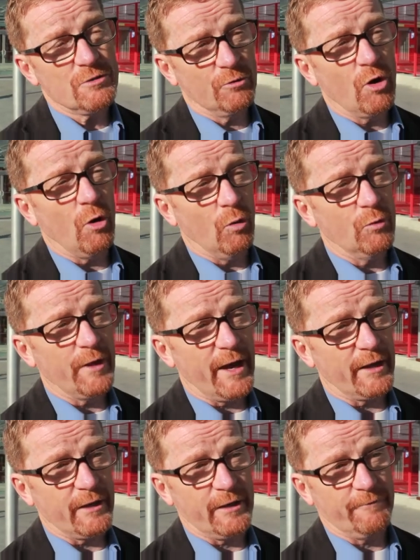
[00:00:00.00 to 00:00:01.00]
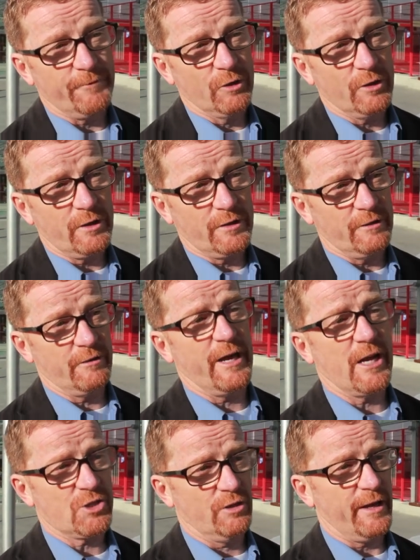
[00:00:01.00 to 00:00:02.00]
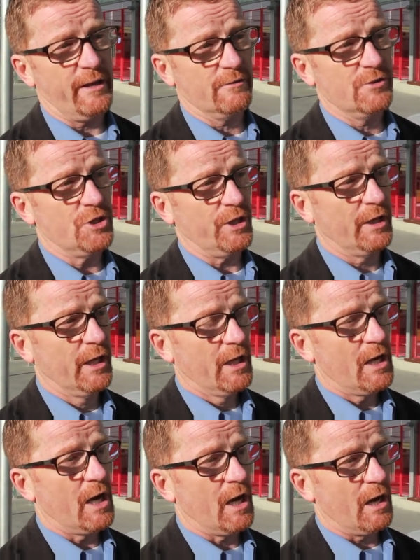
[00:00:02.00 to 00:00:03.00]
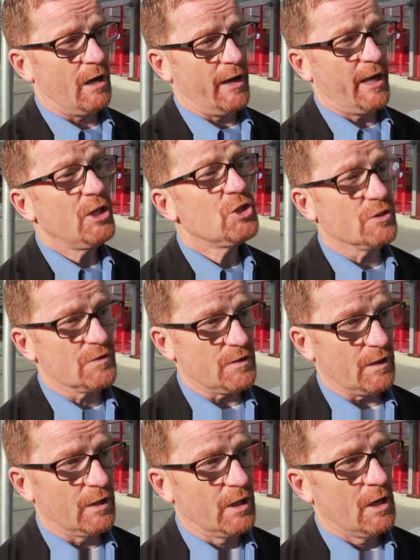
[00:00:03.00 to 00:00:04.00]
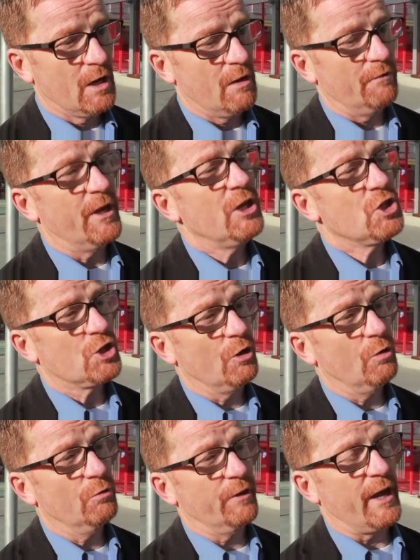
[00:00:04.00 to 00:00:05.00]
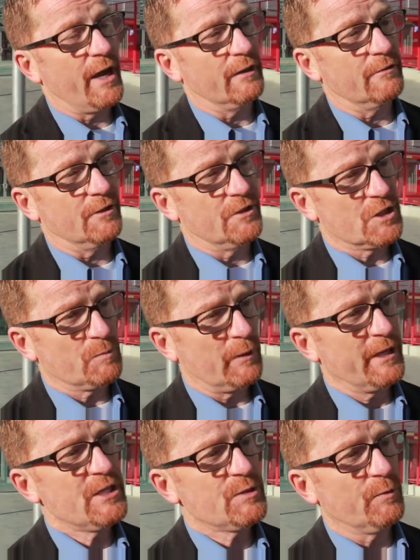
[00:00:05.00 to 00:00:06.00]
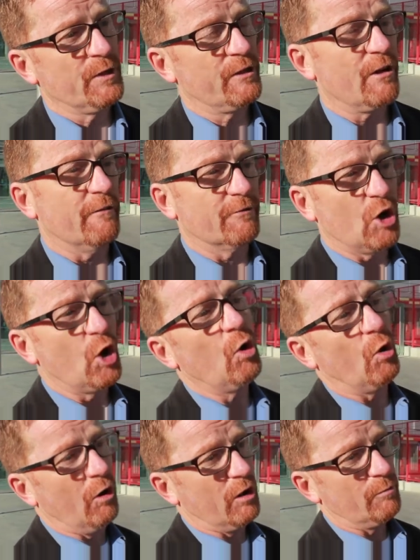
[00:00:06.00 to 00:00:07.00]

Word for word: know that, and if you look at the International Energy uh, Agency, yeah, they show that the displacement of coal